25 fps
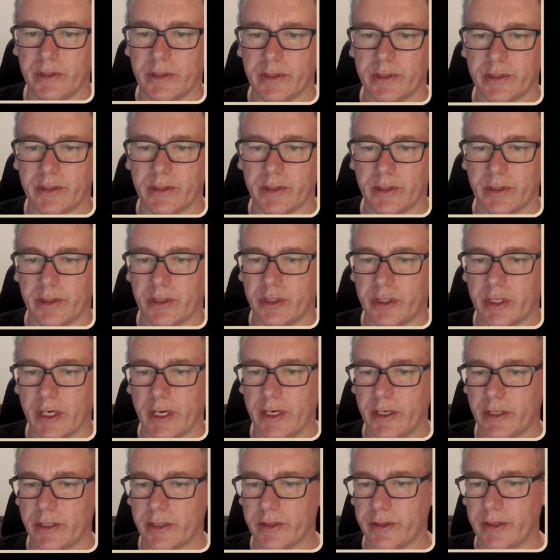just
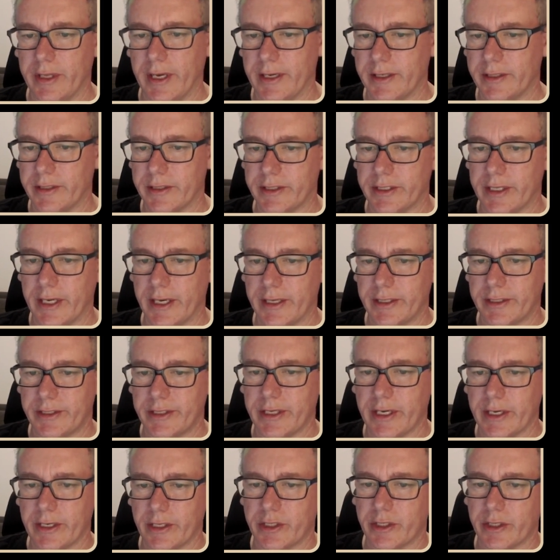change that to say
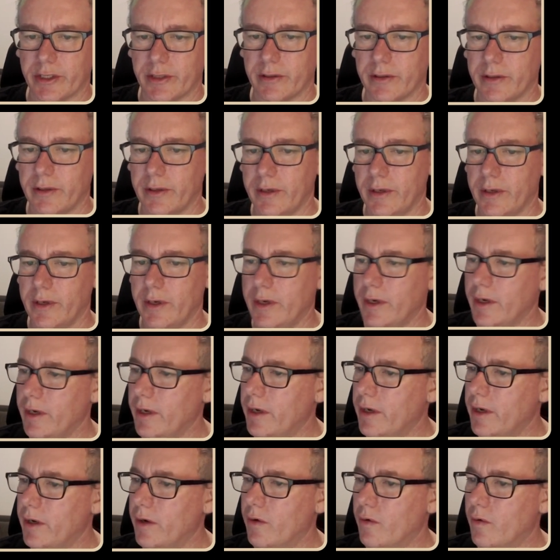section.
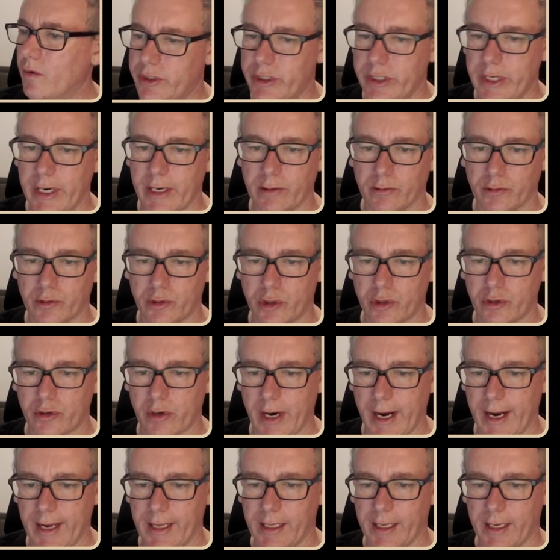Channel
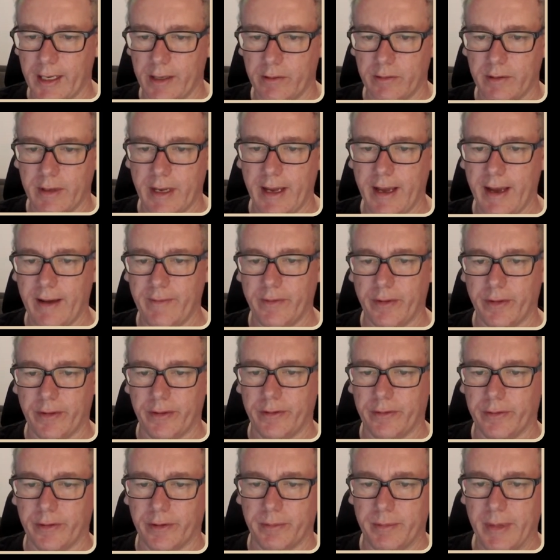trailer. Haven't
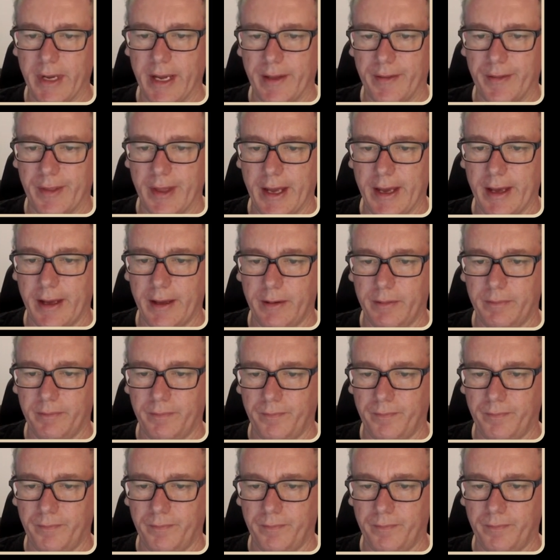thought about that.